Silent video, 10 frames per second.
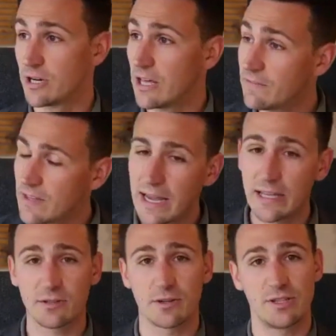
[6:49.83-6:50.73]
If the
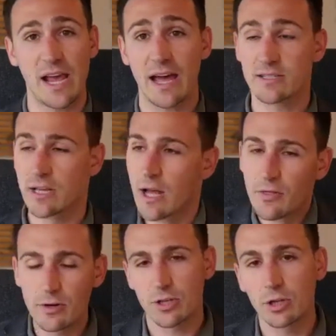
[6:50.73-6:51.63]
answer is yes,
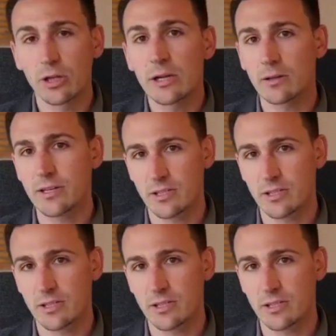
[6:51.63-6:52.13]
there's clearly